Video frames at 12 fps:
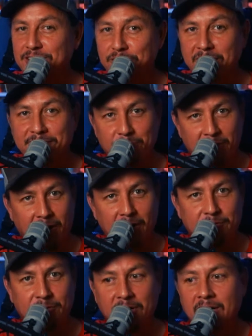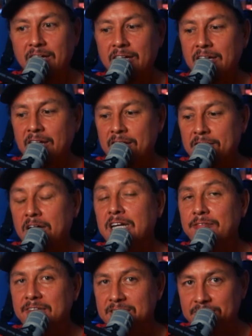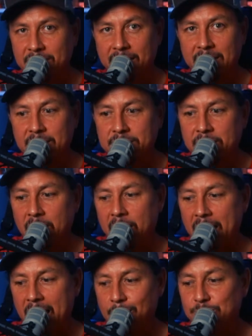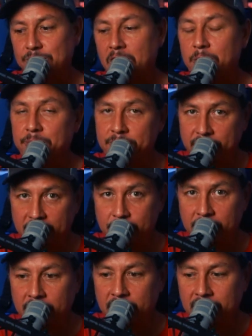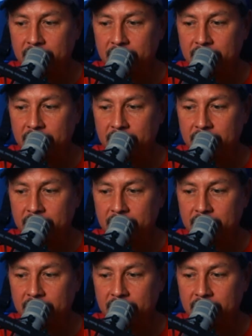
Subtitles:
degree from Harvard. None of these things absolve them